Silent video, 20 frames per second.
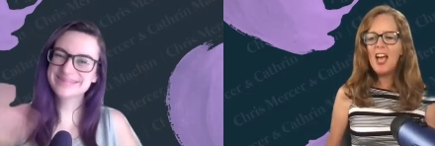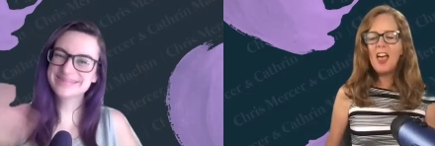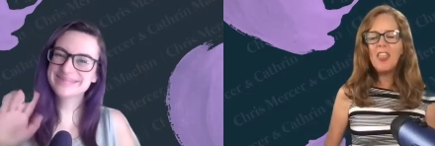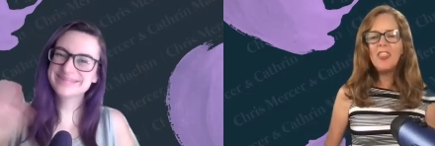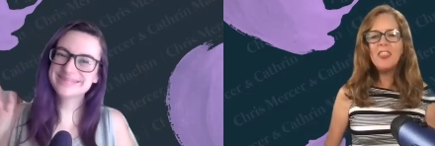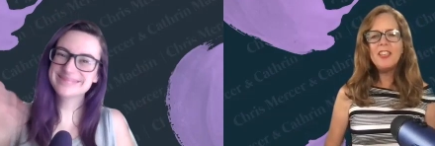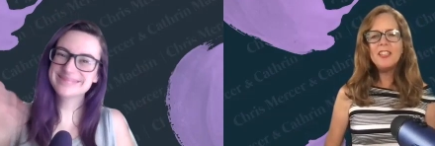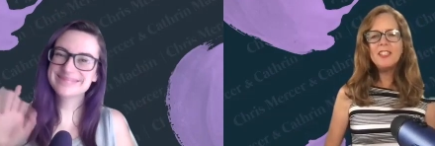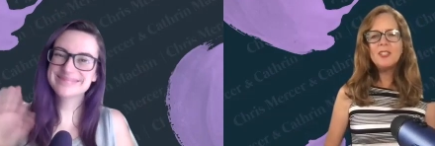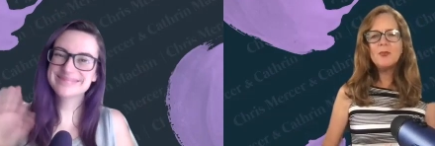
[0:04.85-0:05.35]

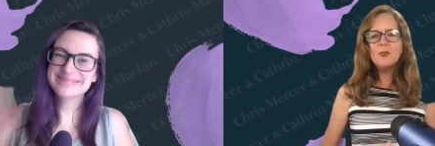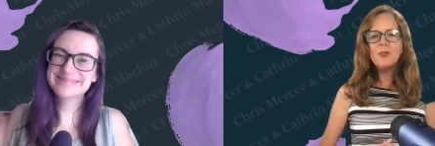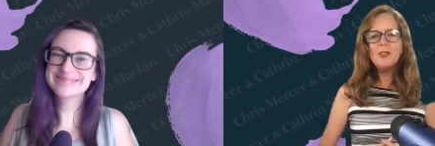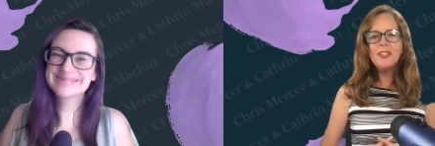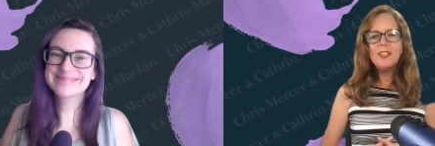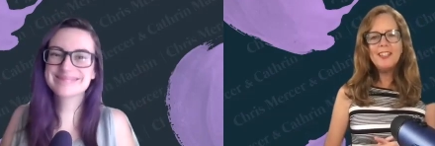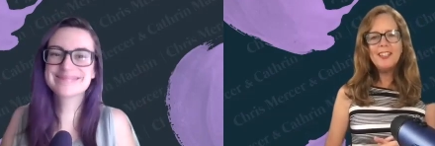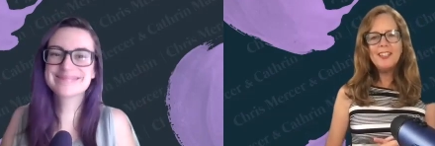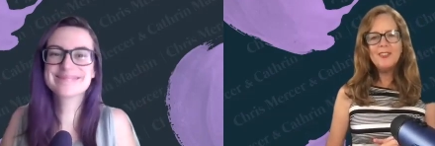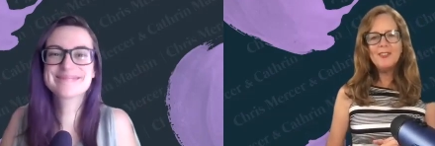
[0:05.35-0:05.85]
Speaker 1: And this
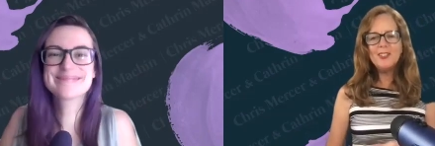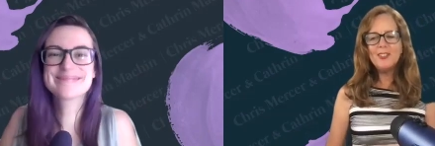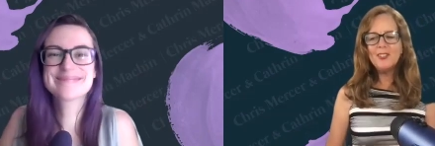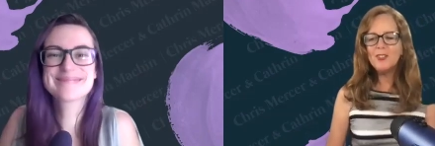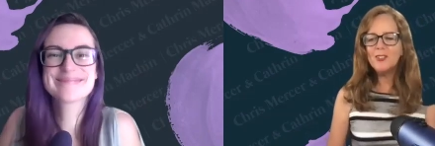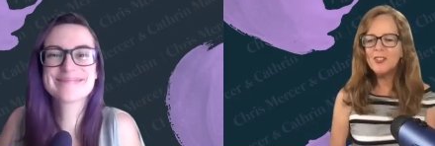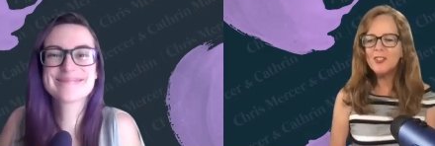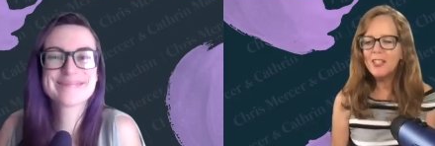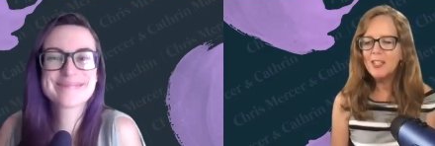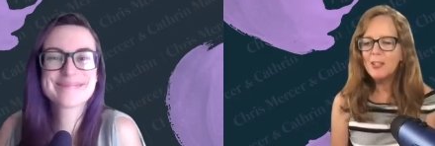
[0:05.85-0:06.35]
week, we're
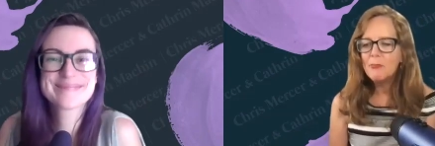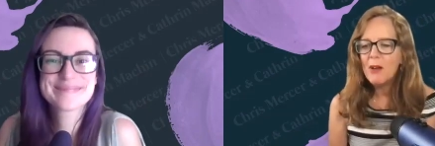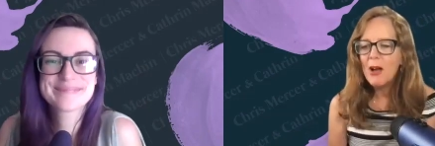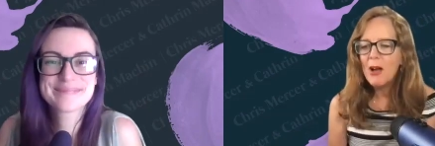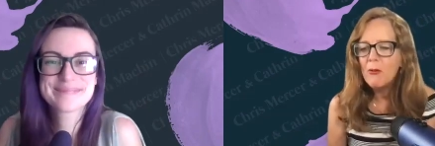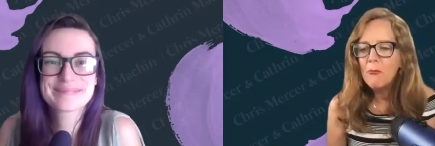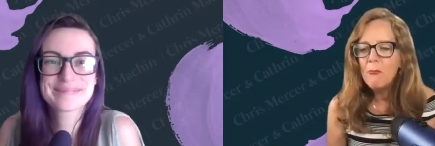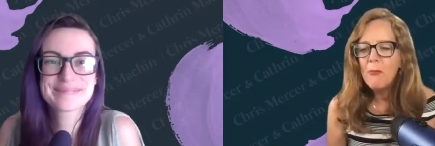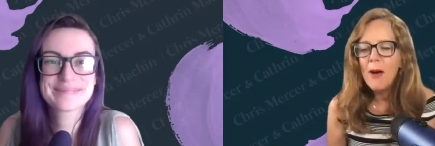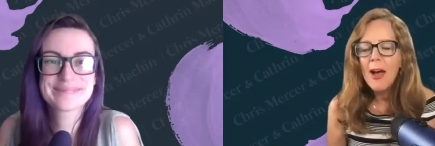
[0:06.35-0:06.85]
talking
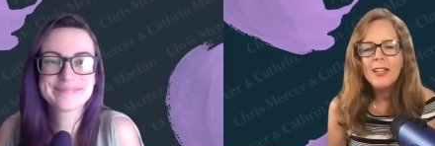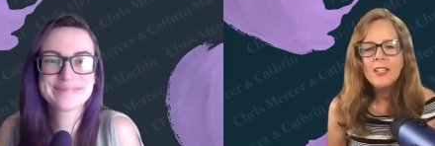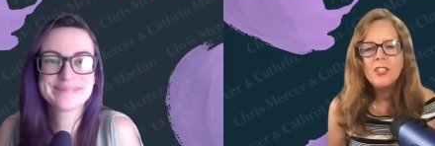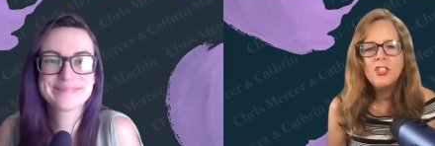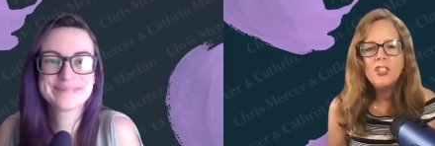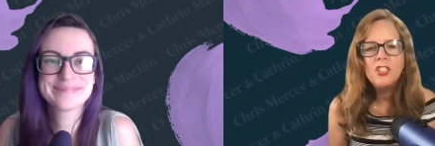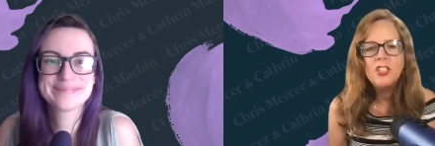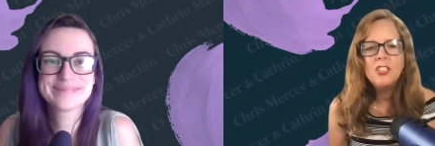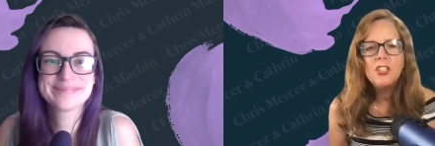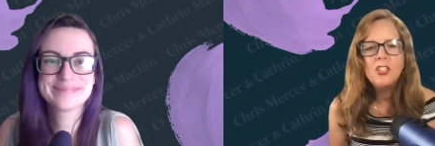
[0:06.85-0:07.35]
about
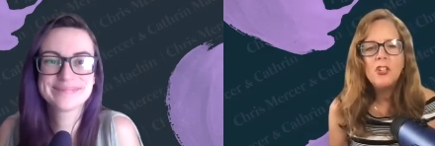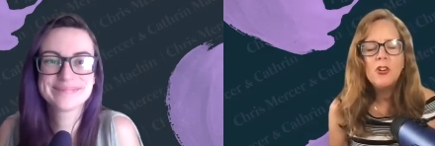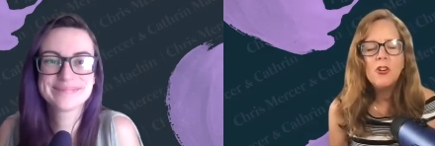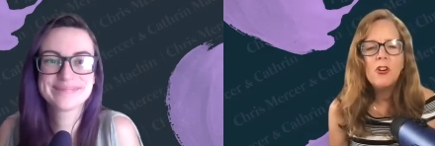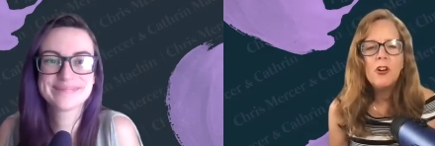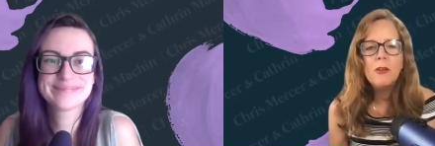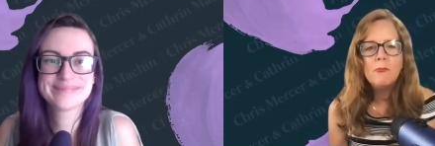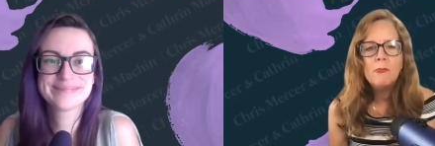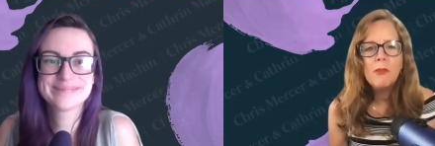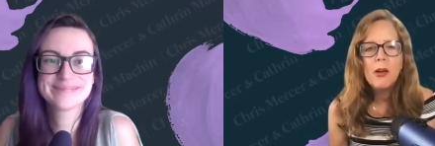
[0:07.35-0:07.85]
managing
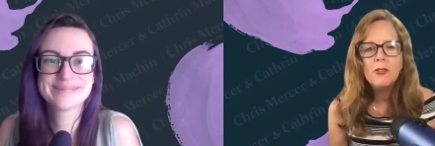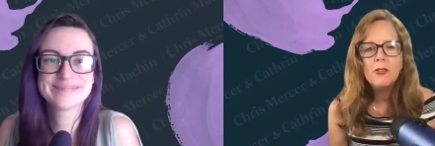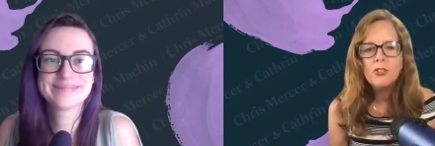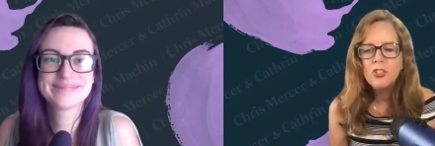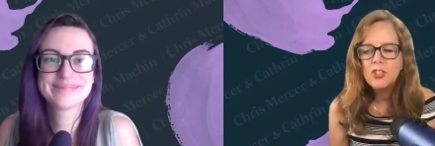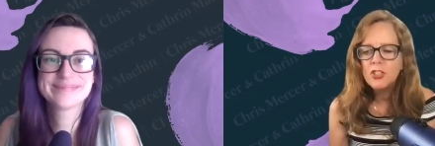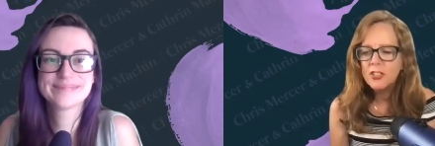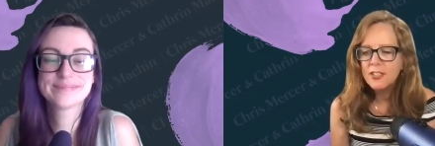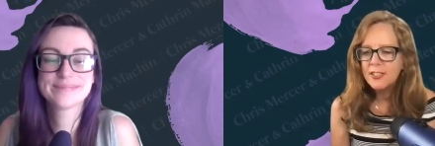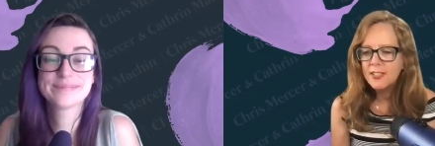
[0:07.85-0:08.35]
your
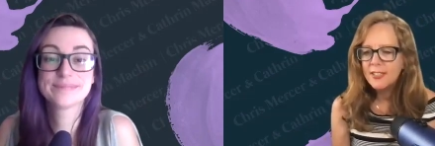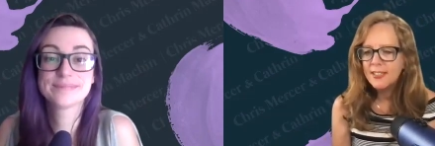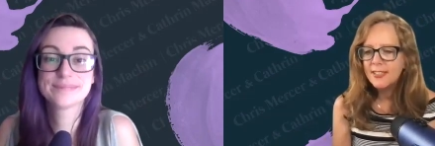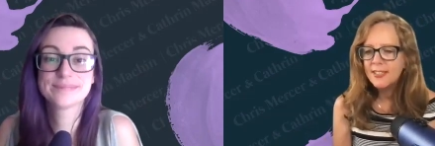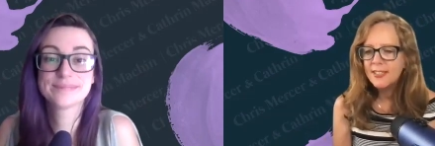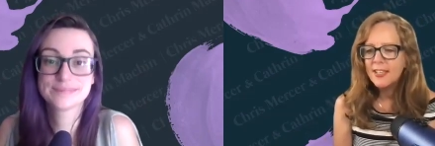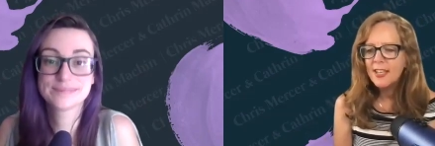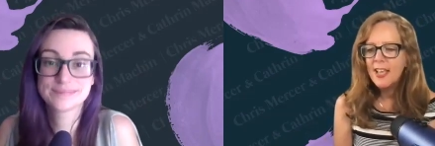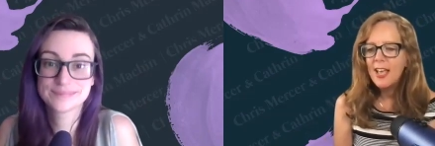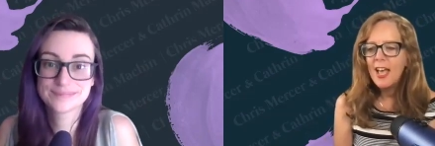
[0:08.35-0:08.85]

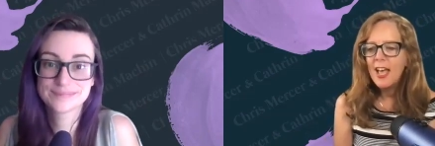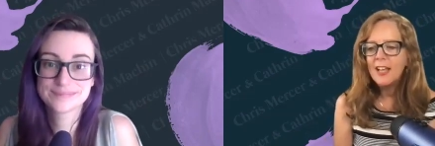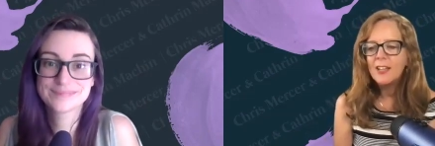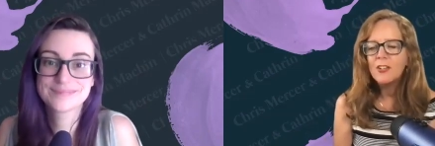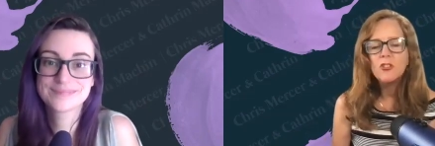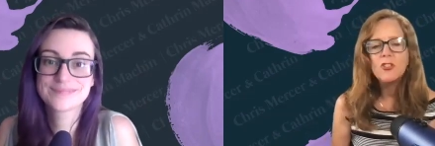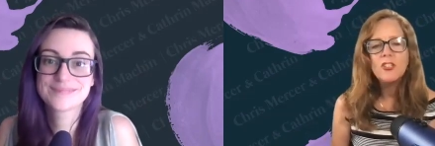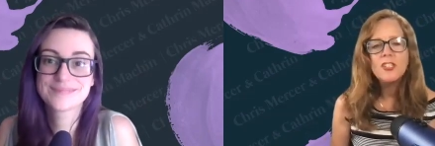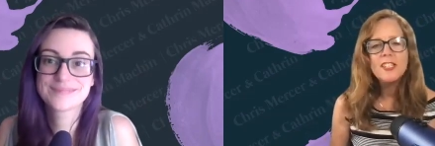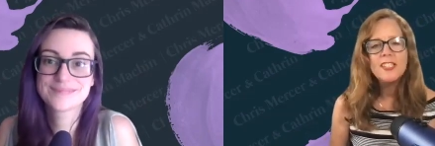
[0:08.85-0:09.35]
emotions
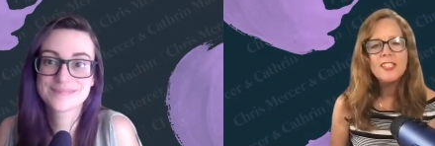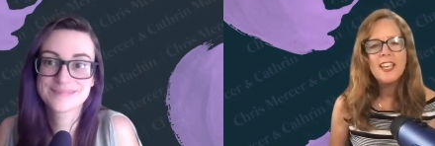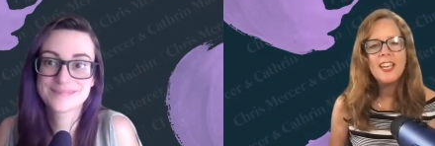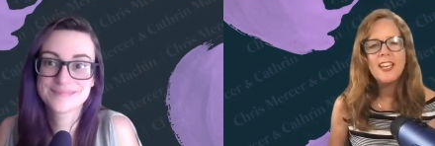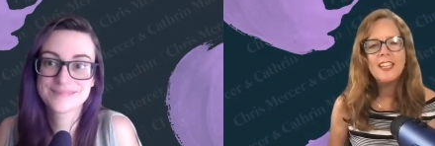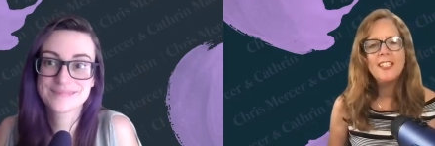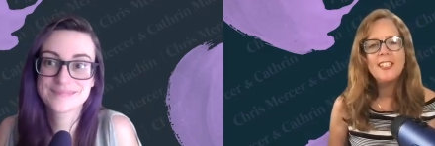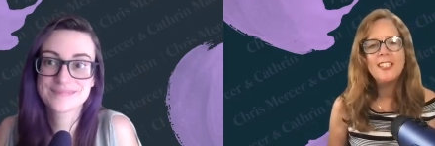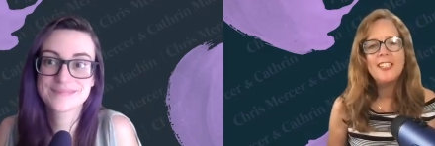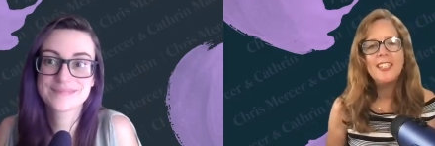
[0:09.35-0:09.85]
and
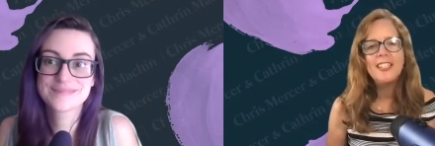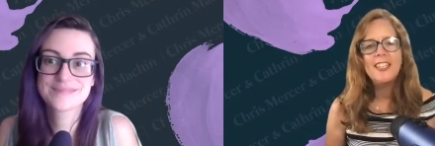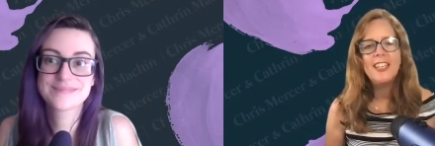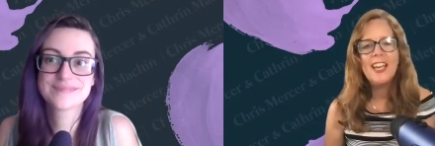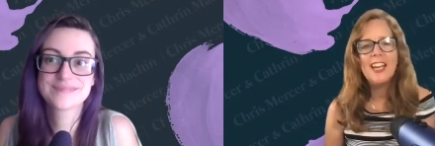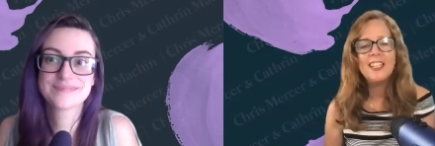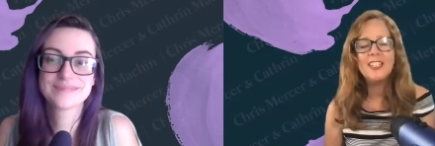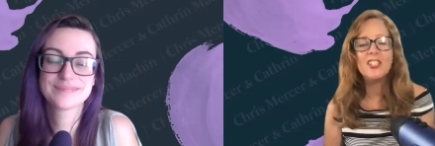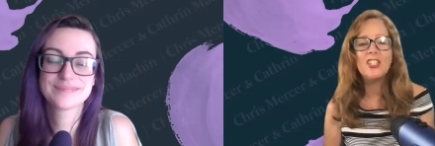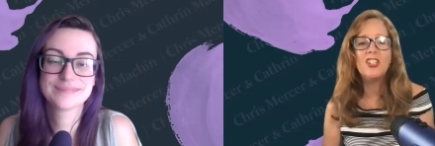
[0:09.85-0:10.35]

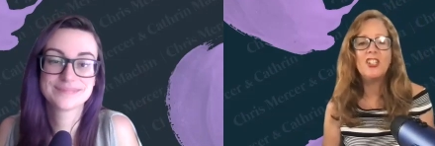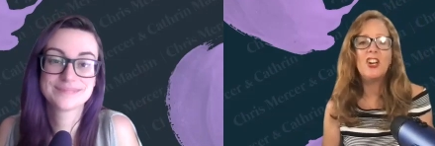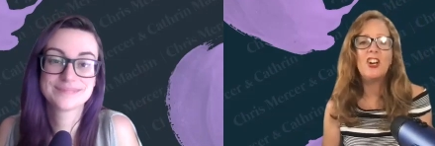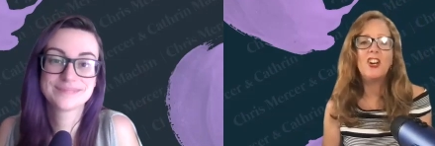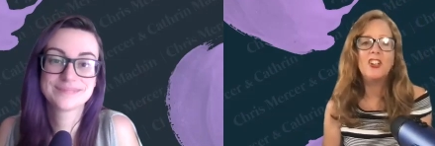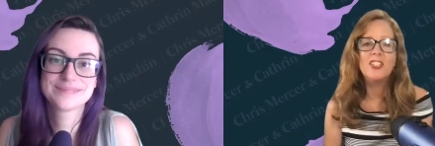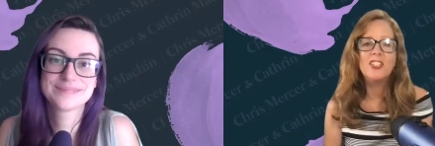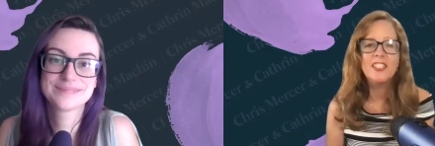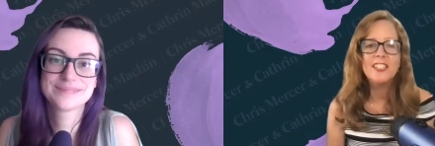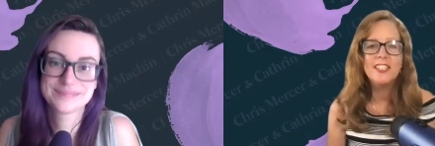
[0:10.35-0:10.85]
uncertainty as an
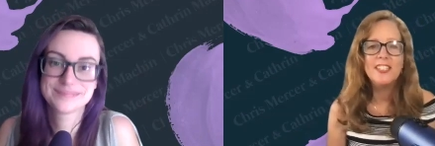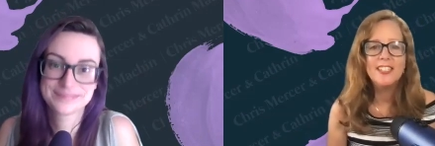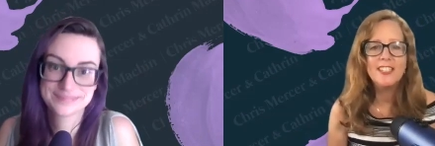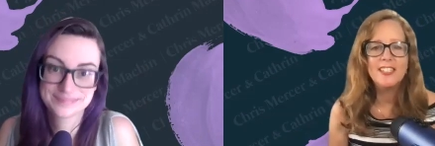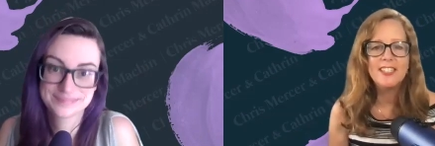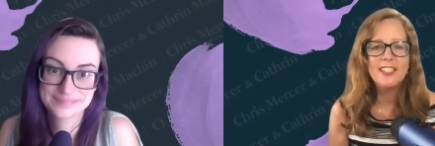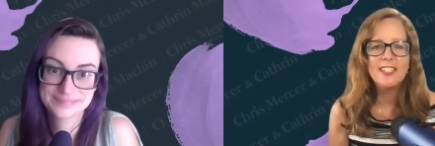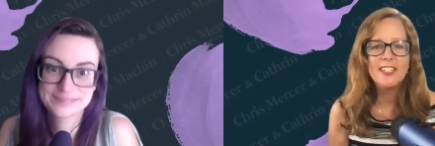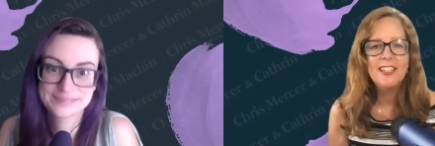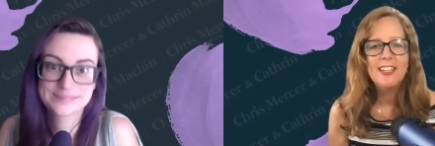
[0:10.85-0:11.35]
artist.